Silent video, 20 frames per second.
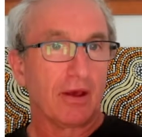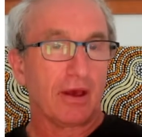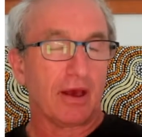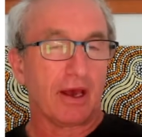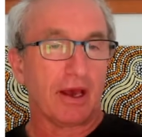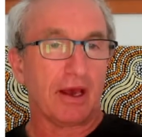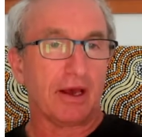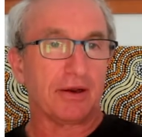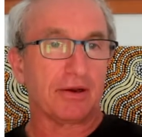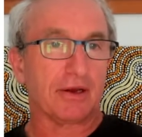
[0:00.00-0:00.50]

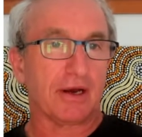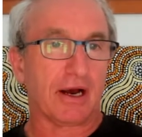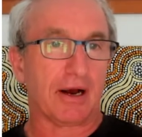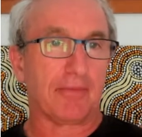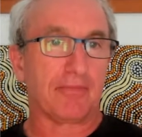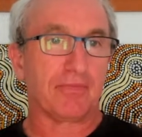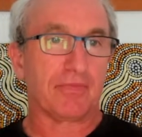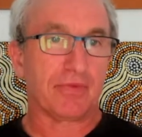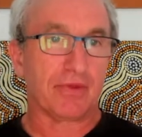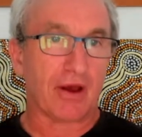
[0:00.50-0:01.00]
And
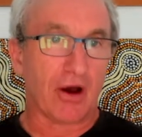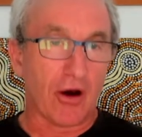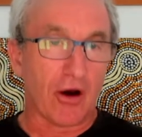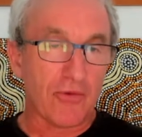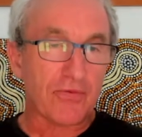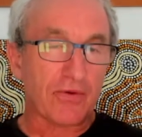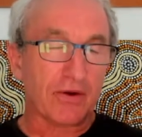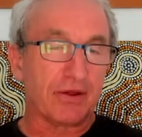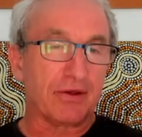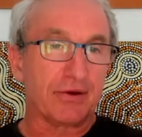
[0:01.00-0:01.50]
now
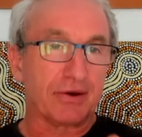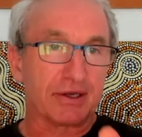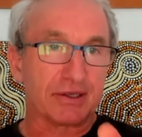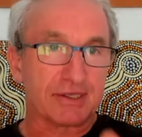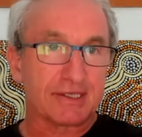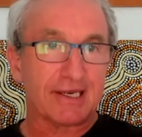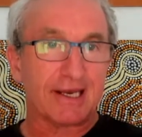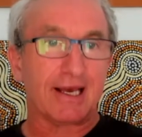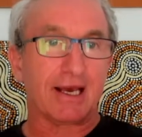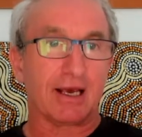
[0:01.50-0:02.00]
hopefully you can
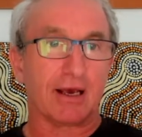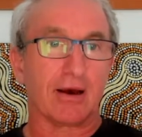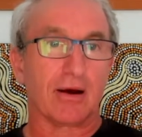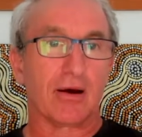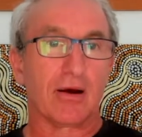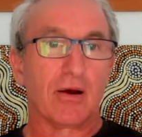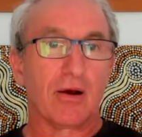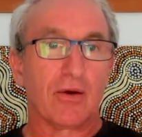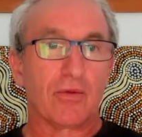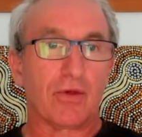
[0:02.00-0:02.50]
see
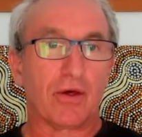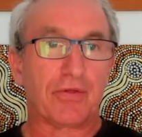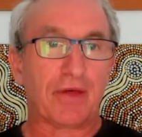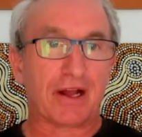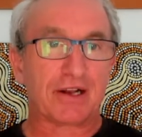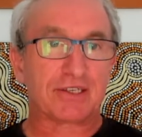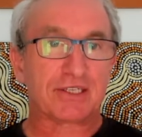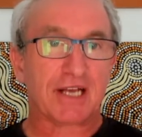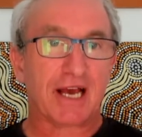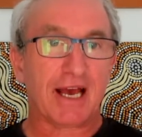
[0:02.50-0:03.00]
here
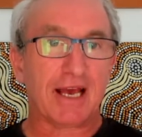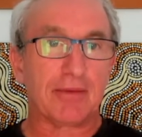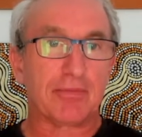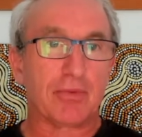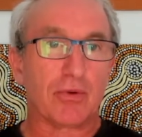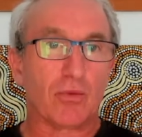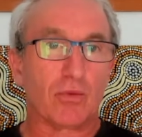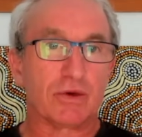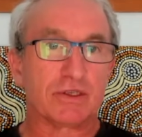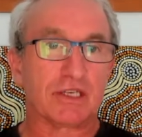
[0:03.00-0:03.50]
that
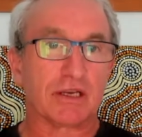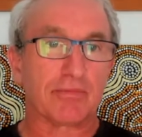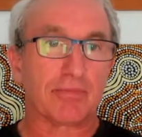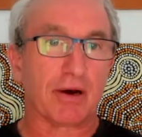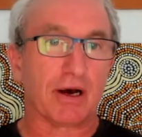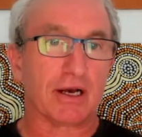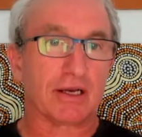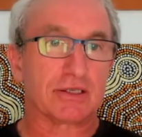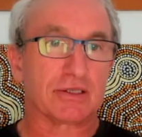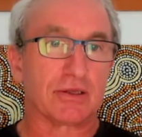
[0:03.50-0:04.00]
tape whizzing
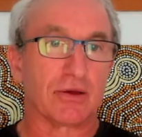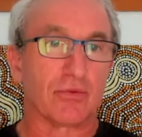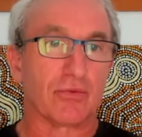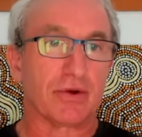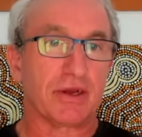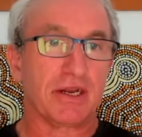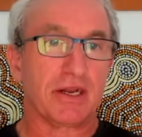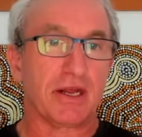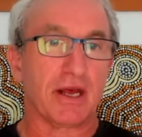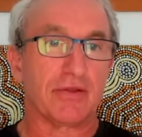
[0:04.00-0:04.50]
past the
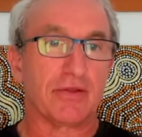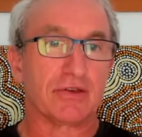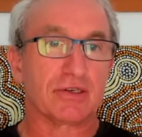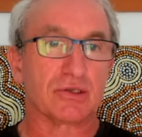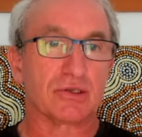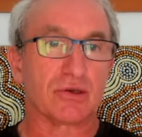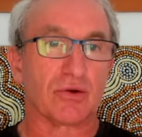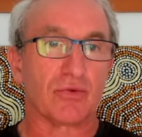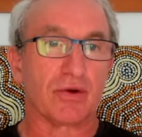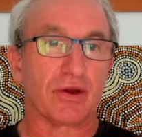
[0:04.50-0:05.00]
read head, this
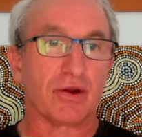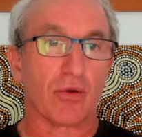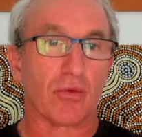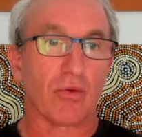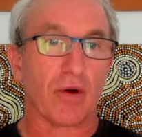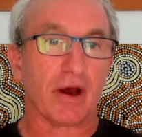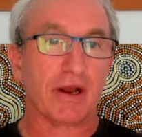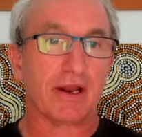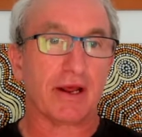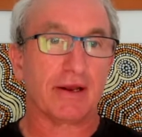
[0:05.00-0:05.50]
is a read or
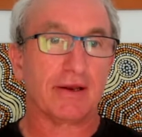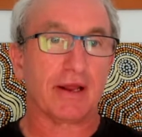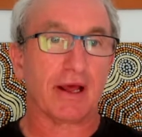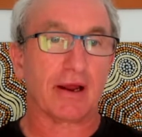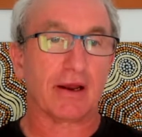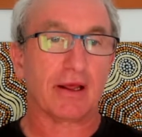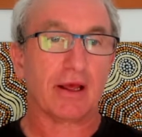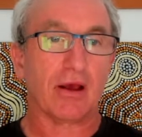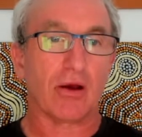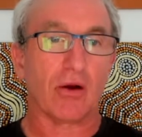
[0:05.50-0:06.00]
write head
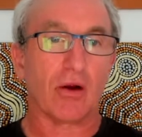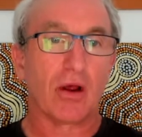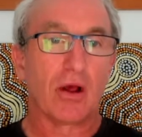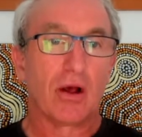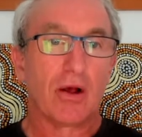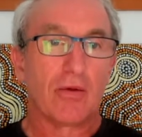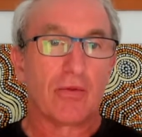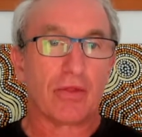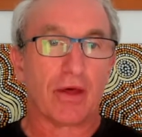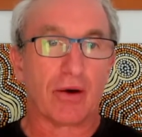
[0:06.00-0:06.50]
down here,
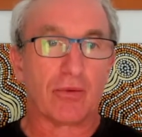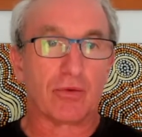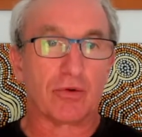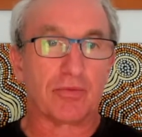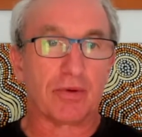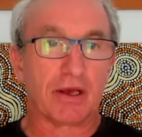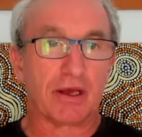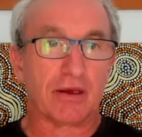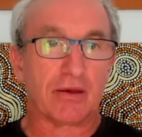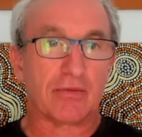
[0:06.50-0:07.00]
that would
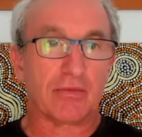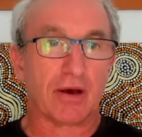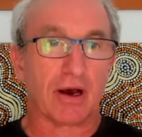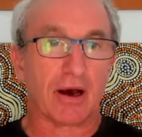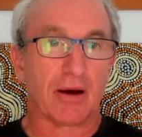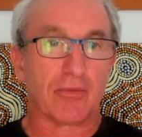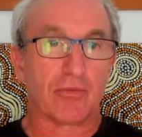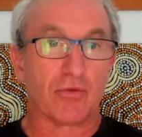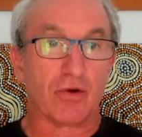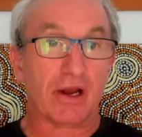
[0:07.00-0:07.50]
be
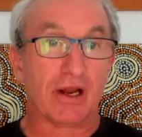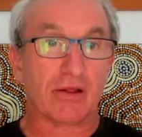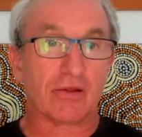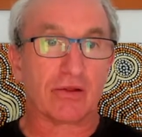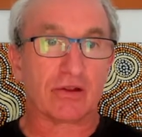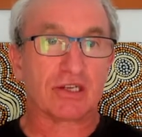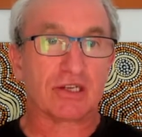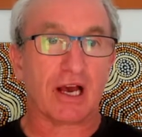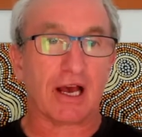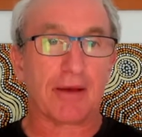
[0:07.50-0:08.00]
reading
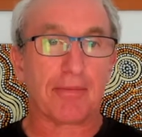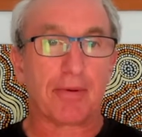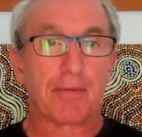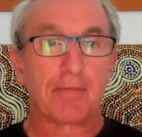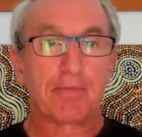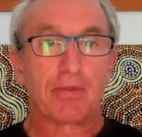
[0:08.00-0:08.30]
the tape.